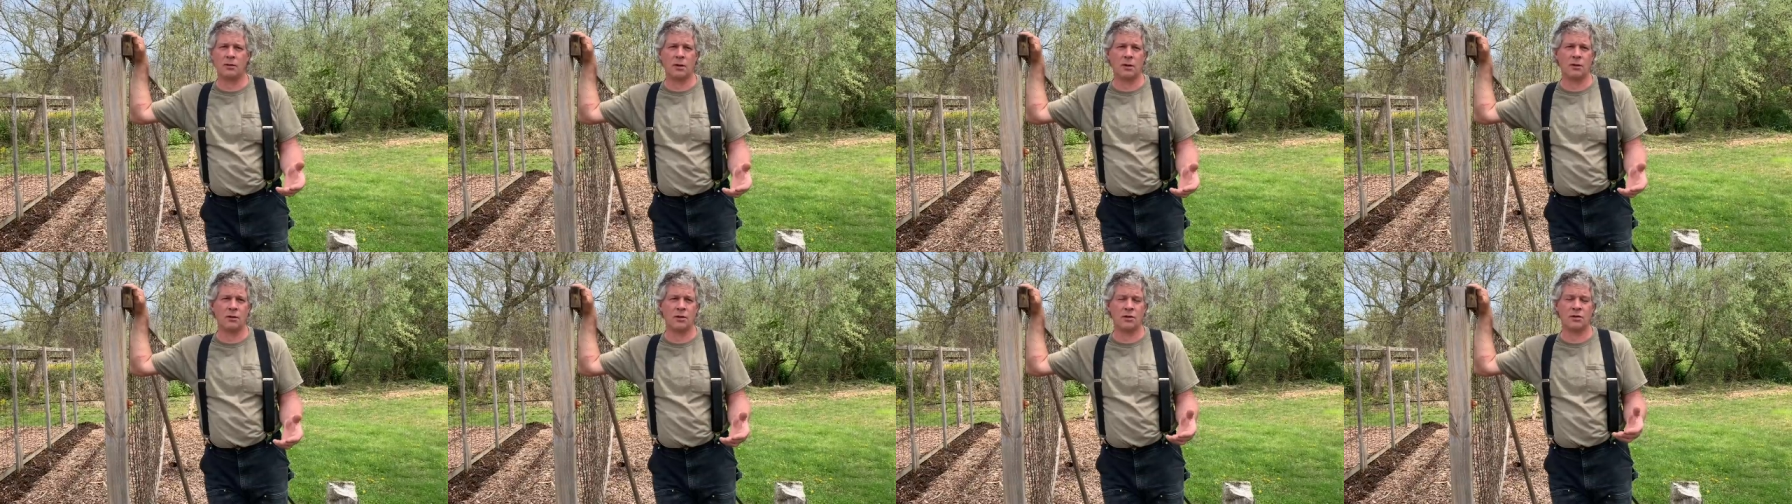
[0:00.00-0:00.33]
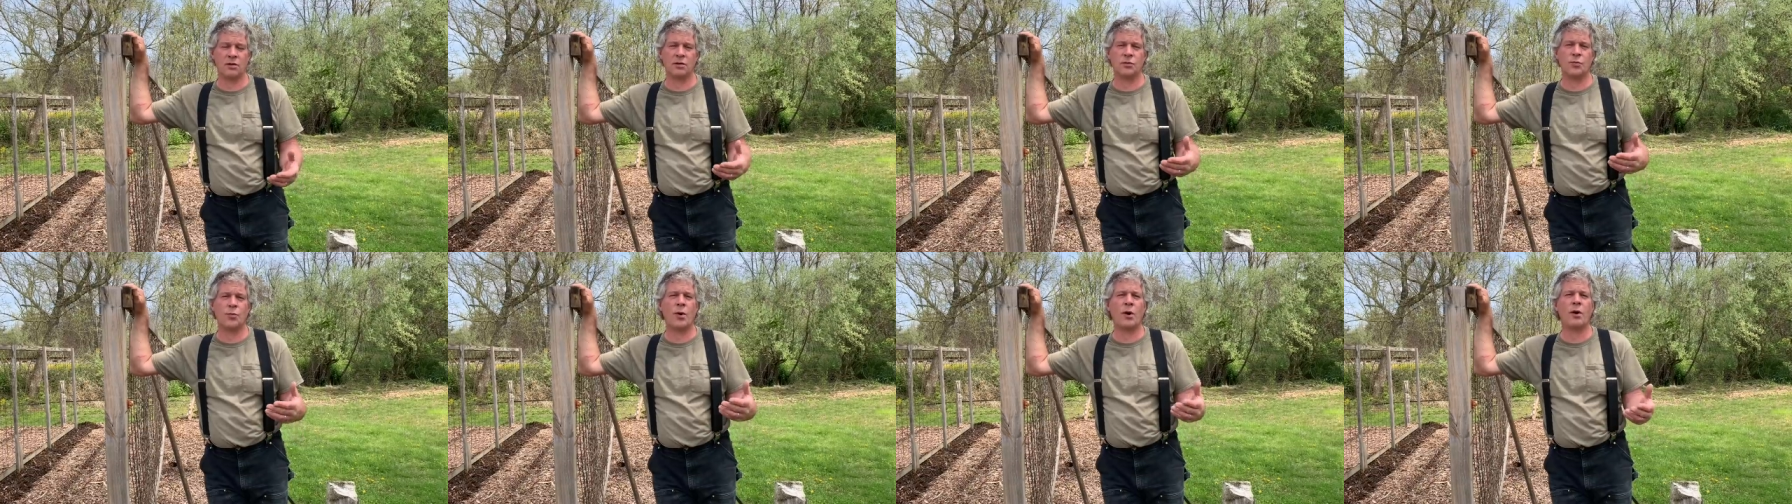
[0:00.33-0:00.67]
and
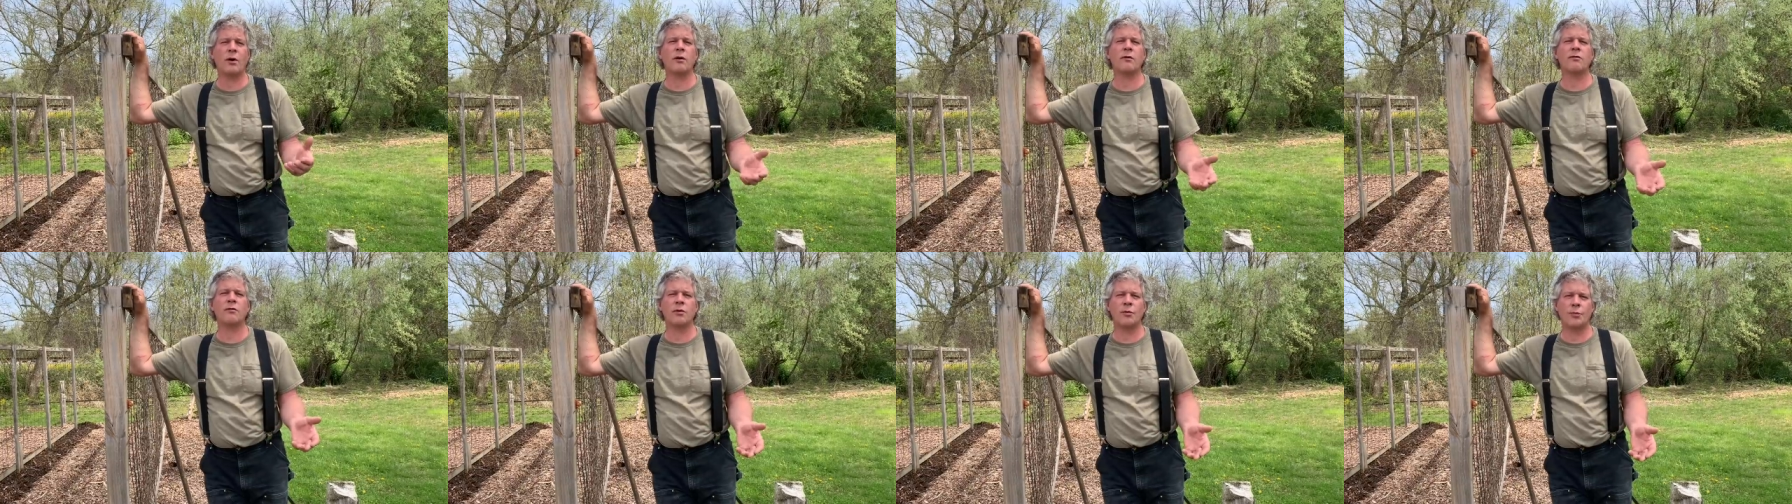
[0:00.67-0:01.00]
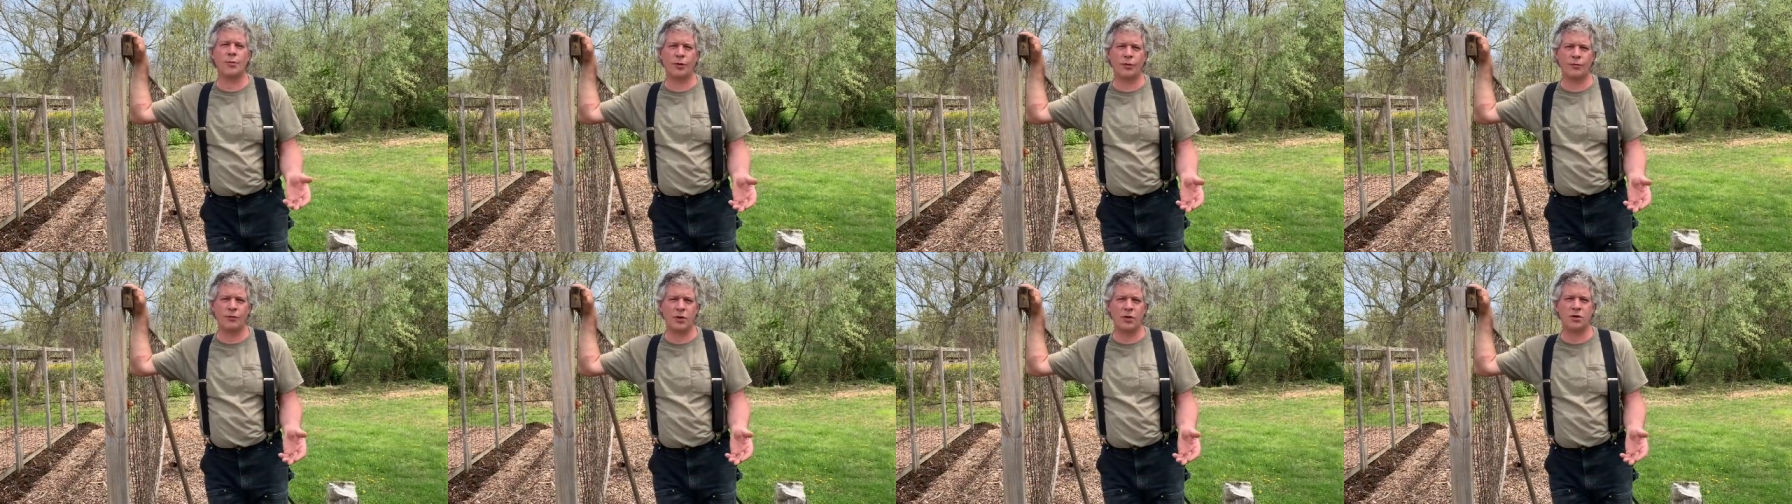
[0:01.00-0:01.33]
this is part of the
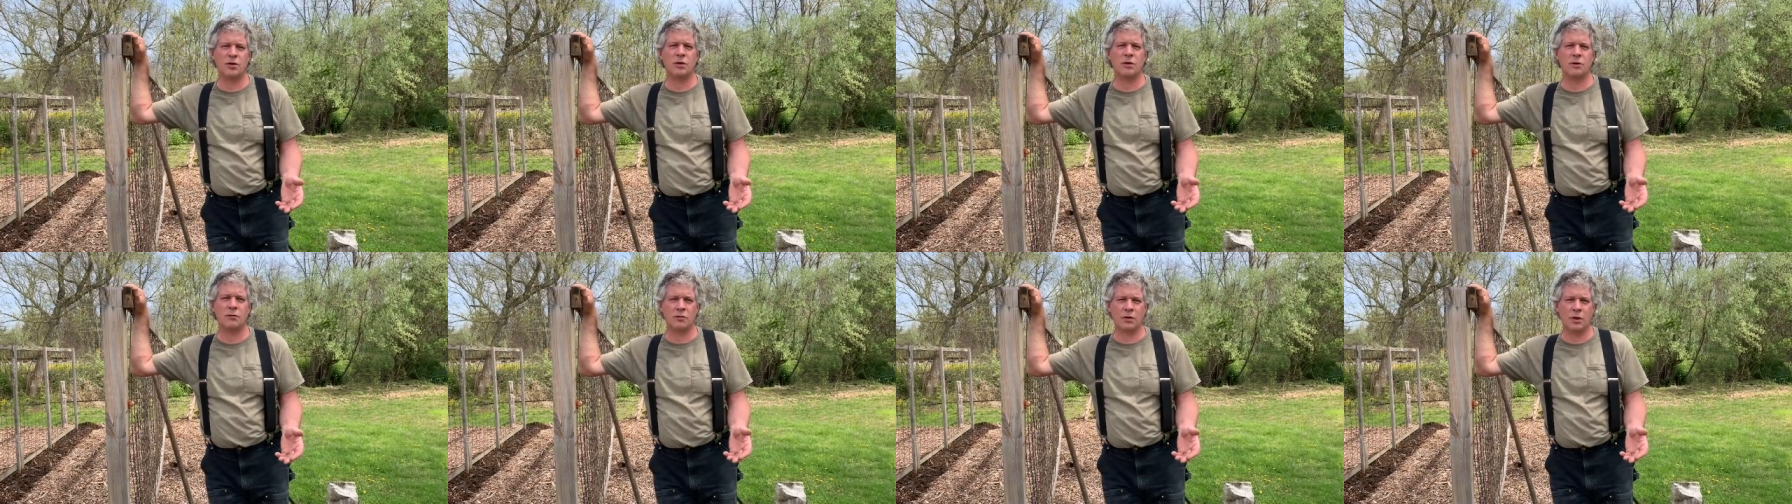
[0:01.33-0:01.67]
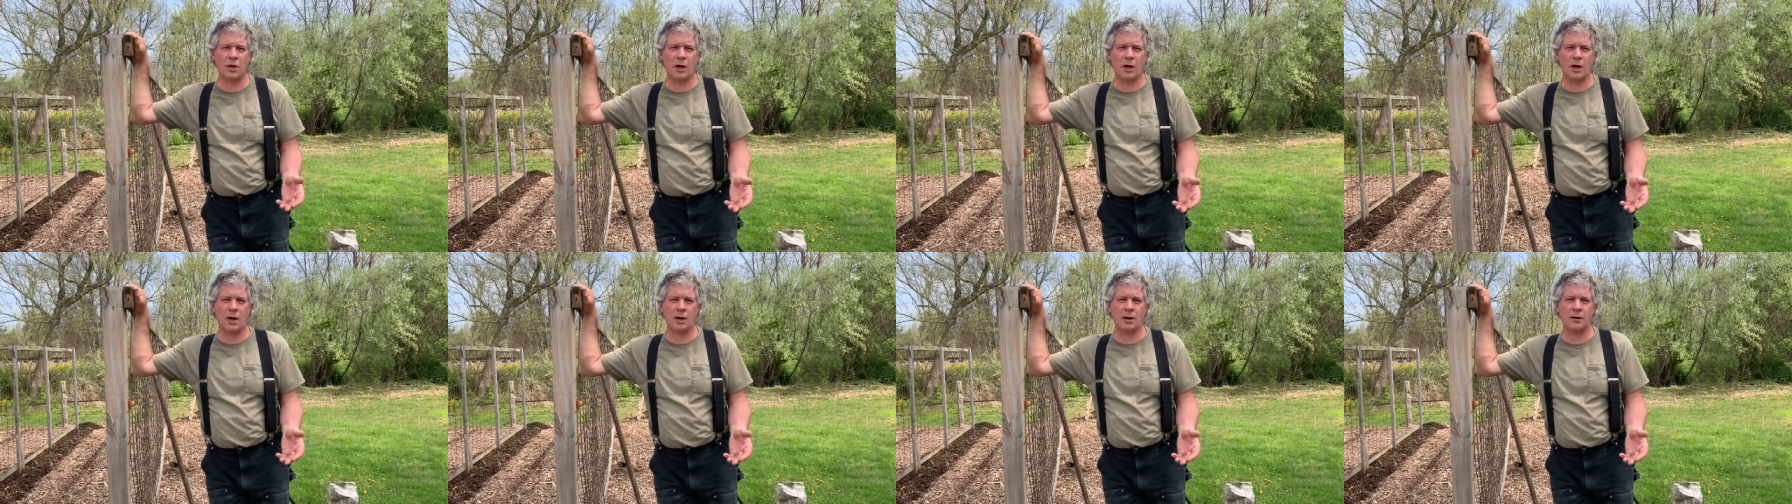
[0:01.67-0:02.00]
provision of
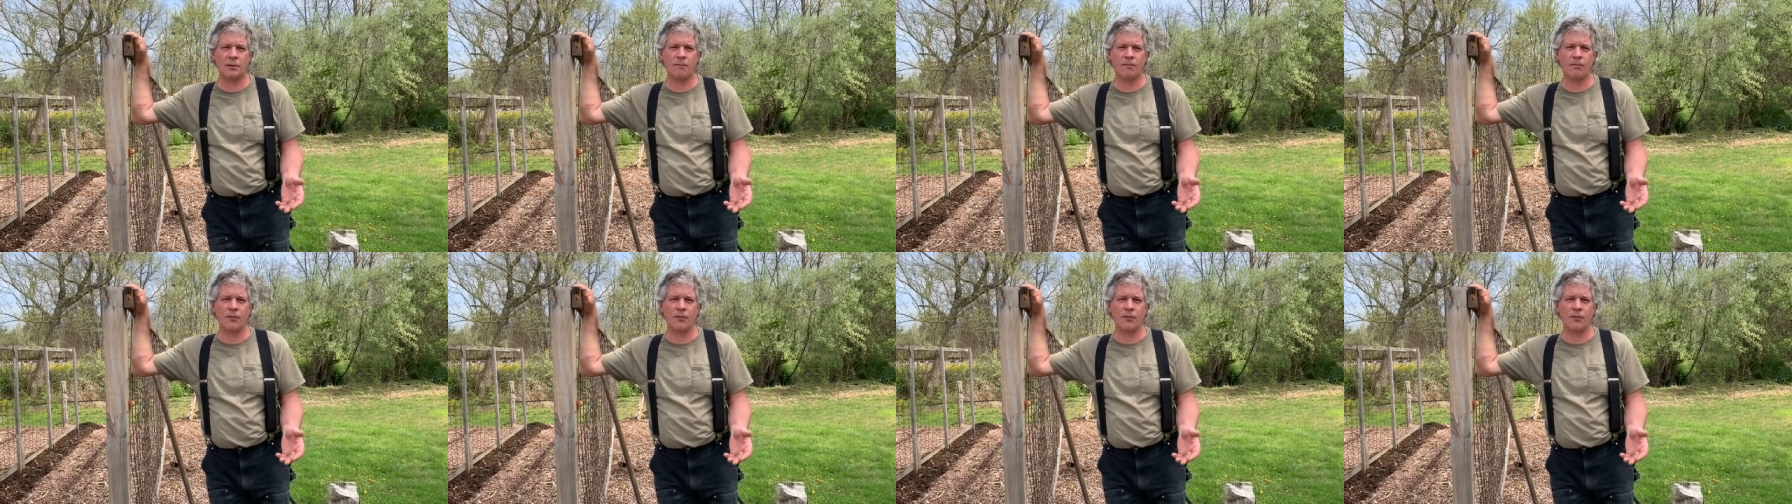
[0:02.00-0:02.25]
God.